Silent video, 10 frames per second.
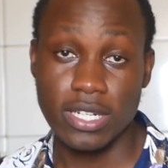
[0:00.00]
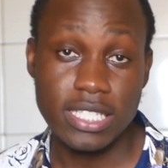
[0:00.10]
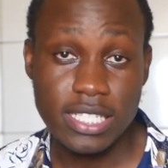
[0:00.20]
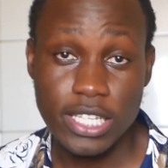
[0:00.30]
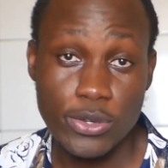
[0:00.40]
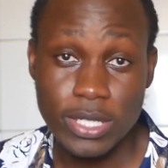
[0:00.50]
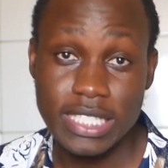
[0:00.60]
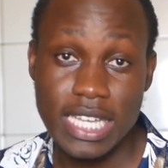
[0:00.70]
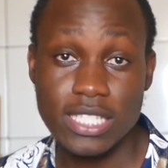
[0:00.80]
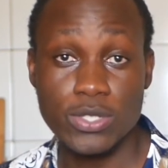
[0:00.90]
let's say you were
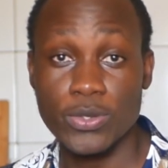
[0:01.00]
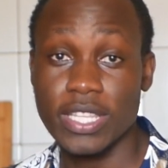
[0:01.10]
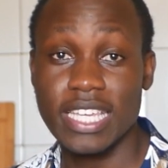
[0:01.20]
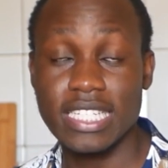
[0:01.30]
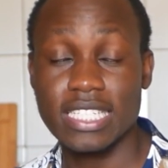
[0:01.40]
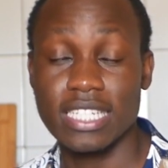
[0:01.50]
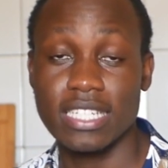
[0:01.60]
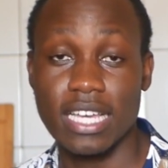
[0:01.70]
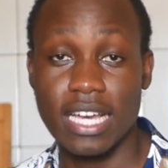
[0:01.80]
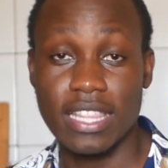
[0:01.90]
tasked with
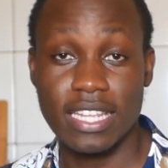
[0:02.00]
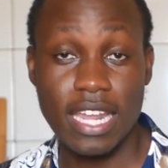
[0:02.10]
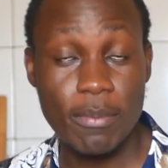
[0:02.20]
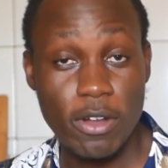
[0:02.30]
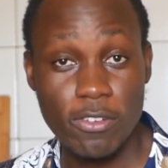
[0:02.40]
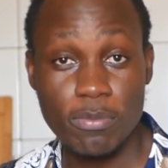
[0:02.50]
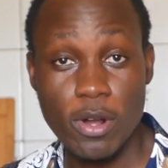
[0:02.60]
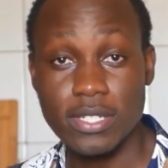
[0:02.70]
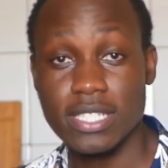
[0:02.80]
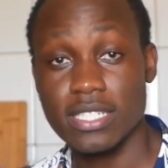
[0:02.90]
getting the number of
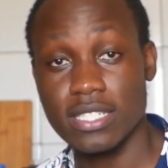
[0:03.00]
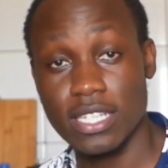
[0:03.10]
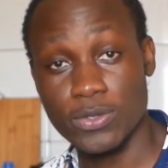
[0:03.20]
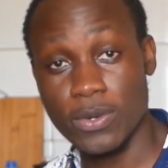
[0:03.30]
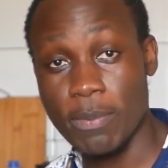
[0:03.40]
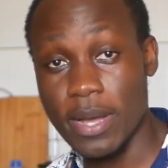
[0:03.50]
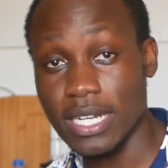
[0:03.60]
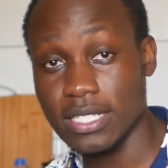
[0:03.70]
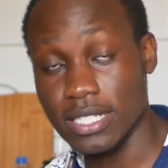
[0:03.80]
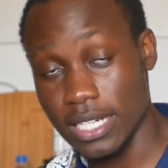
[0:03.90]
boxes that were
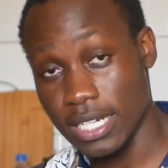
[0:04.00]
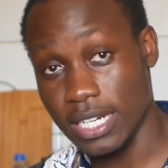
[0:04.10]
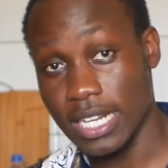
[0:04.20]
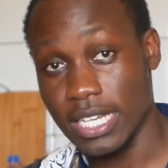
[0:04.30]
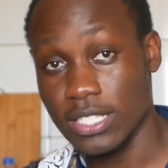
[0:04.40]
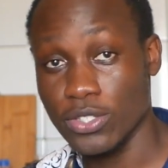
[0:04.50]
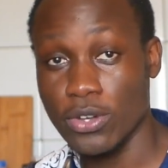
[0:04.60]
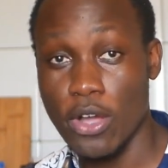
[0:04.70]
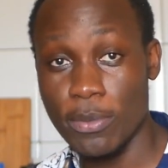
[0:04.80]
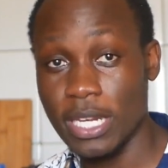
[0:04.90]
packed in a day.
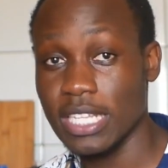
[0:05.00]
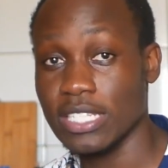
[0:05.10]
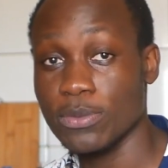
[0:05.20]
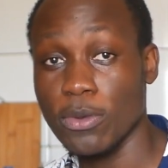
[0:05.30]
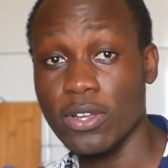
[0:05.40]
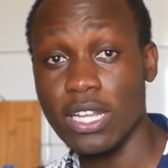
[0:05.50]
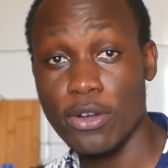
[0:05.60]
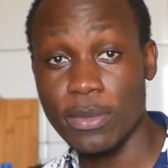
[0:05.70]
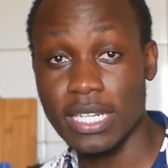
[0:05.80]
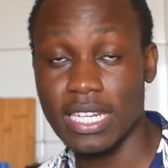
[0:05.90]
So how many small,
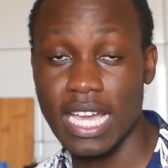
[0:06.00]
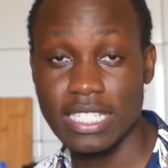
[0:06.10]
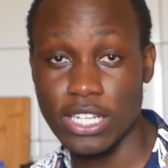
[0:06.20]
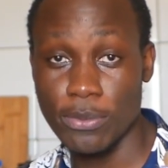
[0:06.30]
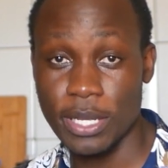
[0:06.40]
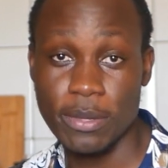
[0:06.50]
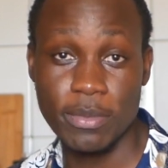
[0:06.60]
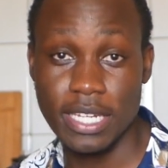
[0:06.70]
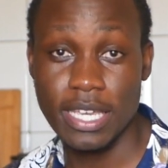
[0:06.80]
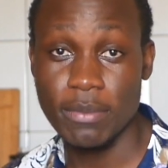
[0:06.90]
how many large, how many
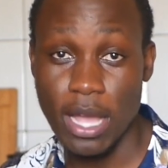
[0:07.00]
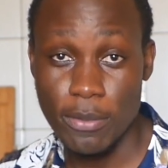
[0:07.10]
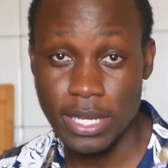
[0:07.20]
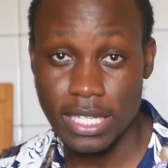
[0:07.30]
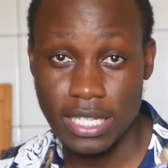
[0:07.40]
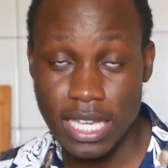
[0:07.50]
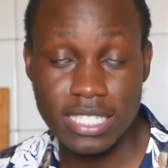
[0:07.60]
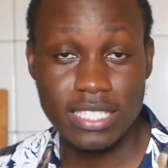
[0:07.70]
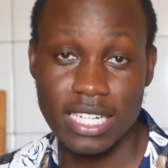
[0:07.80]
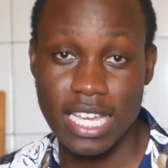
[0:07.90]
medium, how many
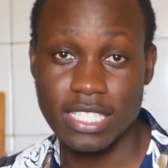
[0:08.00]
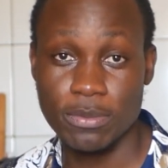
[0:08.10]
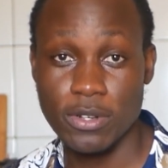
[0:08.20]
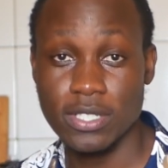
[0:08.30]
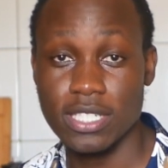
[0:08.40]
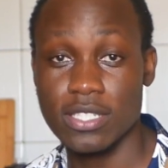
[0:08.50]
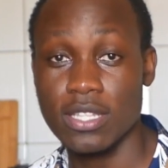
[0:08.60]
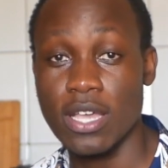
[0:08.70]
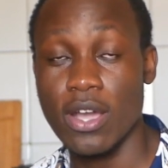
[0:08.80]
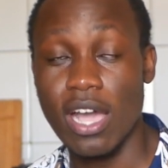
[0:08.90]
extra large
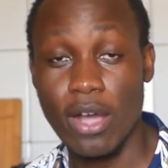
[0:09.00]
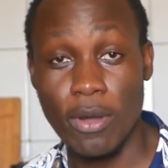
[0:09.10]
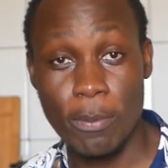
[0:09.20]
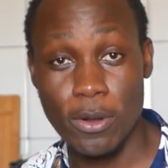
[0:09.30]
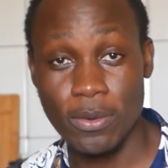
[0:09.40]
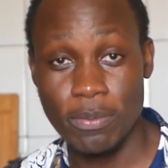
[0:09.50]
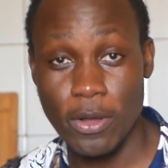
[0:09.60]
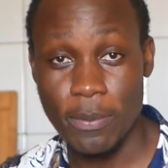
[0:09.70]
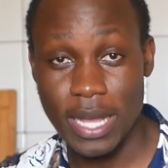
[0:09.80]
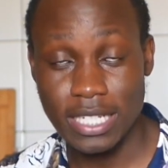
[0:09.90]
boxes
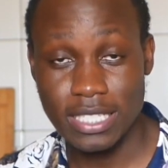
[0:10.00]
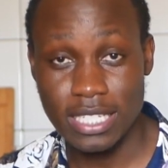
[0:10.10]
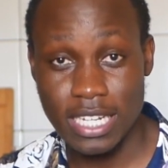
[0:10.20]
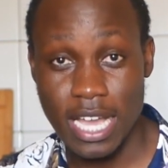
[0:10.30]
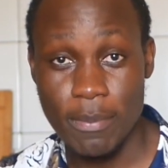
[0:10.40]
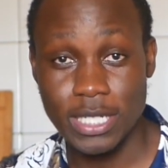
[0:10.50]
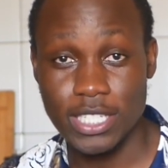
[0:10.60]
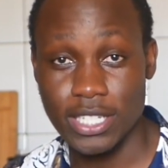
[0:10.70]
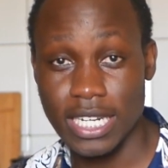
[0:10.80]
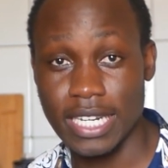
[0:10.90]
were packed in a
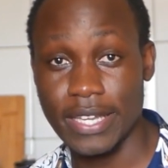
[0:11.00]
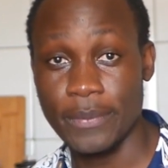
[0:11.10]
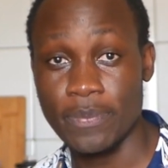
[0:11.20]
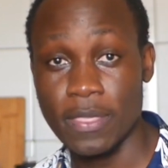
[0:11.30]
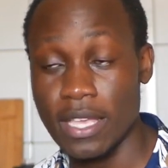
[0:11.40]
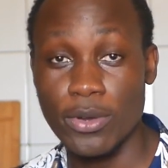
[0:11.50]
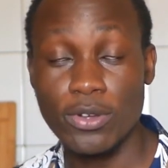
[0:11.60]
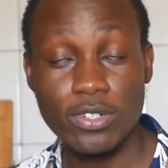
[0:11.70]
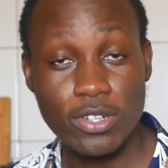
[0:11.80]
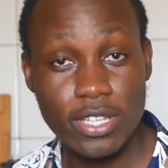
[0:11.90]
particular day. We
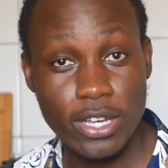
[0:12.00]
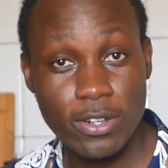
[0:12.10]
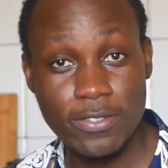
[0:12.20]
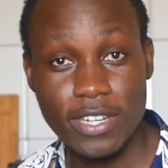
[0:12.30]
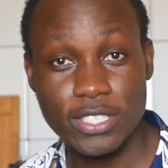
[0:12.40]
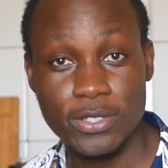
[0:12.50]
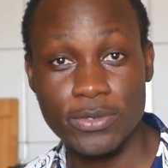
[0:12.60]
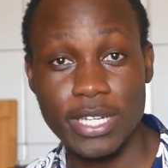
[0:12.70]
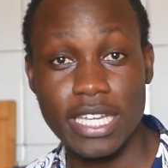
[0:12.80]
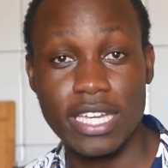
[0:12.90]
could go the
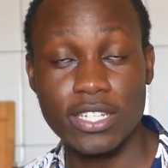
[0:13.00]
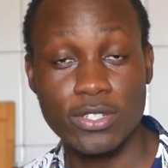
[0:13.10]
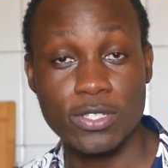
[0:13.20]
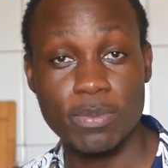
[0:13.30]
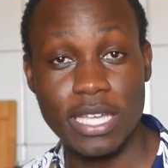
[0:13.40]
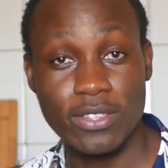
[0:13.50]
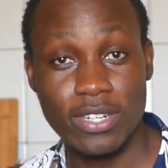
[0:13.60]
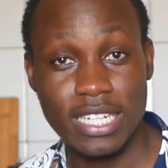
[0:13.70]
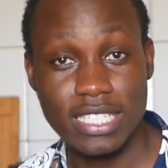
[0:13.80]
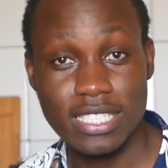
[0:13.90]
old-fashioned way and use
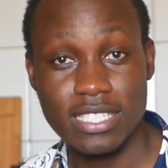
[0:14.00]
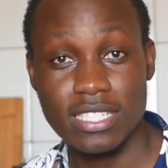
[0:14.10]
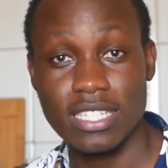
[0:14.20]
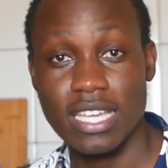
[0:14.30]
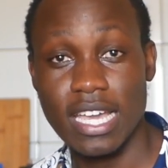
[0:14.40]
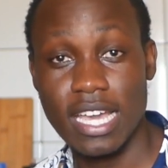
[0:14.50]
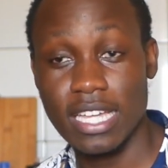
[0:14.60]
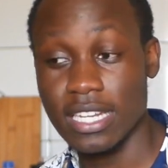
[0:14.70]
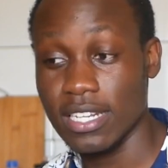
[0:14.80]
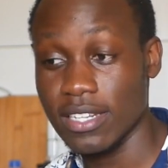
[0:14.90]
Python lists
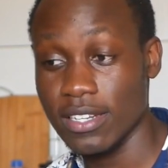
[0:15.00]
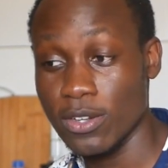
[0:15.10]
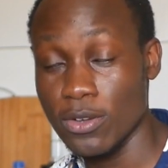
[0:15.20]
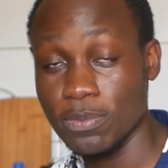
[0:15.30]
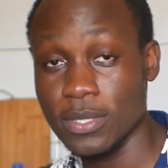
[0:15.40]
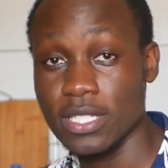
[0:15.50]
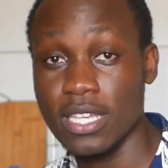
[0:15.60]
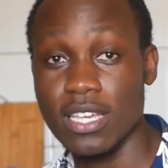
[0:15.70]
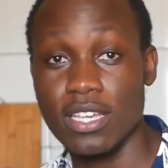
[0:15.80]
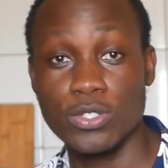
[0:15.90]
and loops
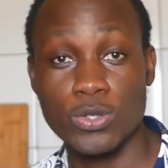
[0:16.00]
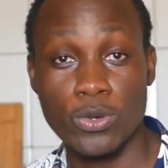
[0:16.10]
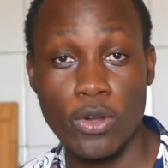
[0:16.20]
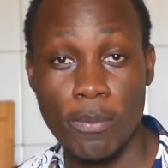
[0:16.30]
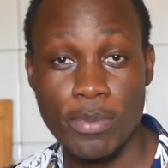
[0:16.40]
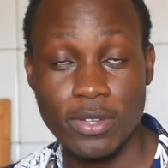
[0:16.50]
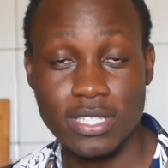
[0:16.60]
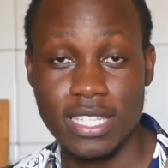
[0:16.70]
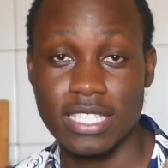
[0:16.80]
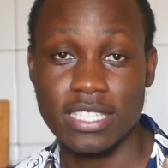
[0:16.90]
to
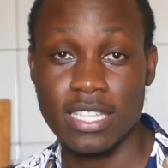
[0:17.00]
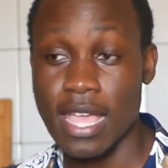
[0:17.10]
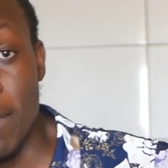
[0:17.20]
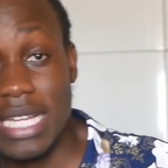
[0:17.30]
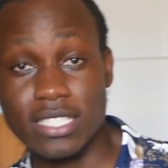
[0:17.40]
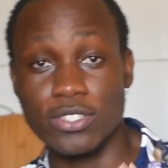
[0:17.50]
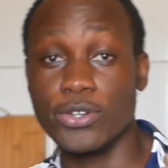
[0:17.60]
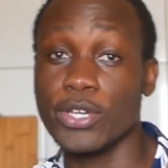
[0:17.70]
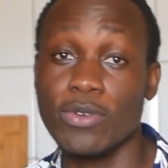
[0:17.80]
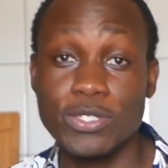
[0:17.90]
compute this. But
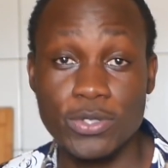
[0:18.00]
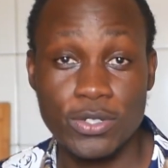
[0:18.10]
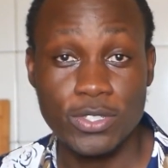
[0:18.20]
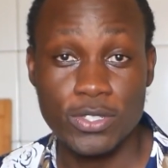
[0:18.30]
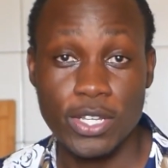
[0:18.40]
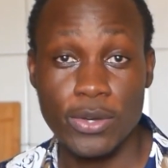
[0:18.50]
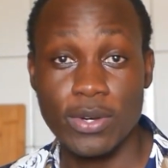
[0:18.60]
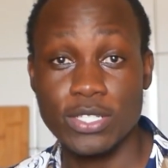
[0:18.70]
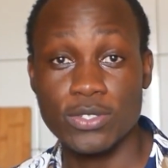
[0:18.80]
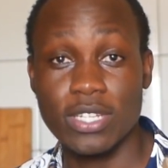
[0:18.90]
knowing what we know today, we
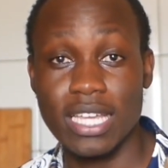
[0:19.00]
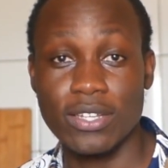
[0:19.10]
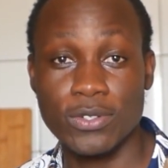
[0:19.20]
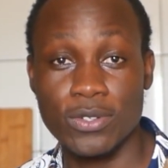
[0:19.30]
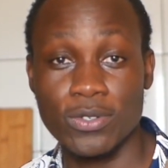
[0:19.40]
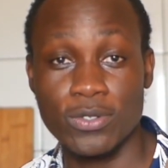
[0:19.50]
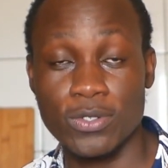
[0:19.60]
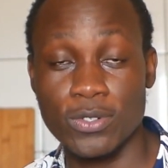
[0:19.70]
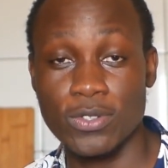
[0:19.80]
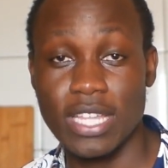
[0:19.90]
want
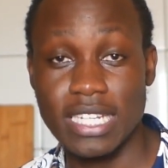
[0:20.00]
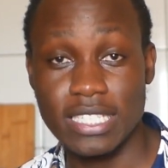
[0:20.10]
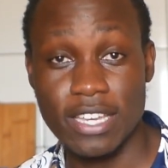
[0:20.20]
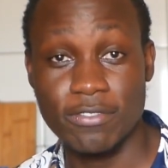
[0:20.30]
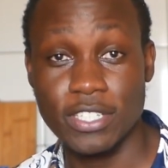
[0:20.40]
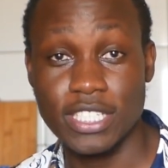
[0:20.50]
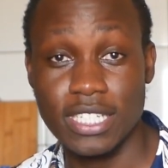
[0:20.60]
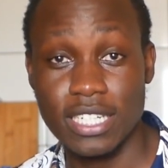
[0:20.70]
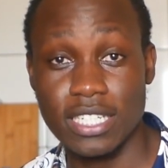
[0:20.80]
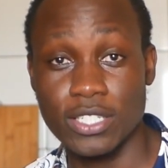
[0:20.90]
to do that
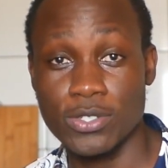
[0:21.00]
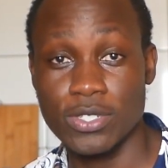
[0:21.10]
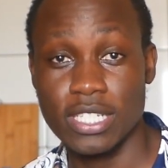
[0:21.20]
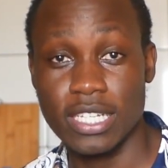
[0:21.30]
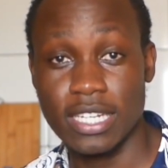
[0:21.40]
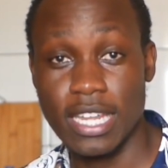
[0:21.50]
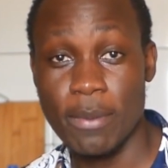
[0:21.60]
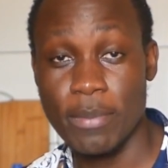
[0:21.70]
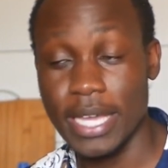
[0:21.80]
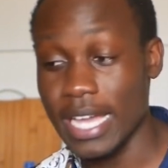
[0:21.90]
efficiently using
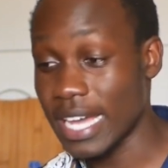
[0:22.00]
NumPy